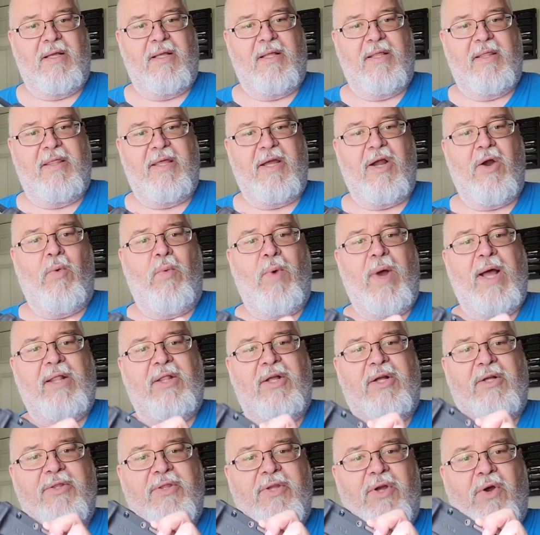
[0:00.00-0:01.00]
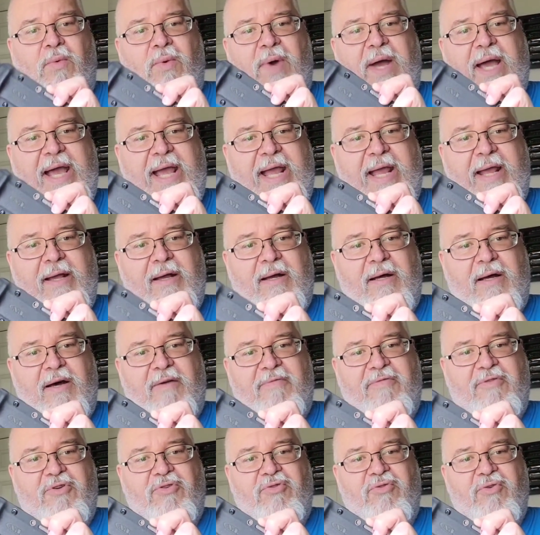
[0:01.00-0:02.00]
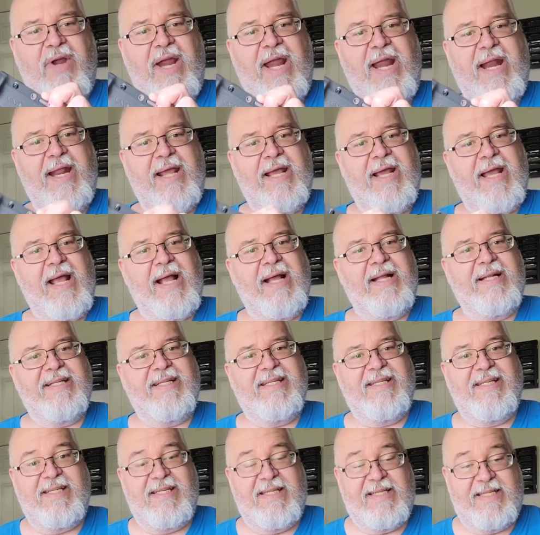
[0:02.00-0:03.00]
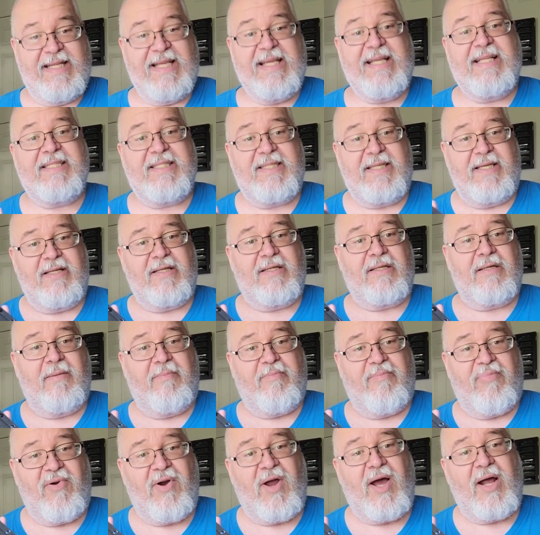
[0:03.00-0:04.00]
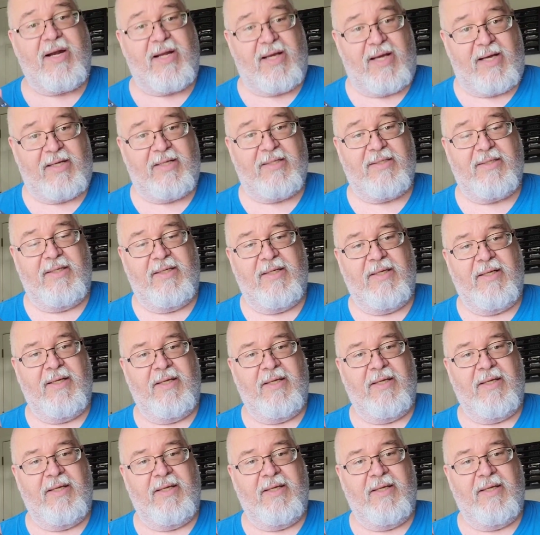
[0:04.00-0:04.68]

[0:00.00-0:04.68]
They're well on their way of creating decent product,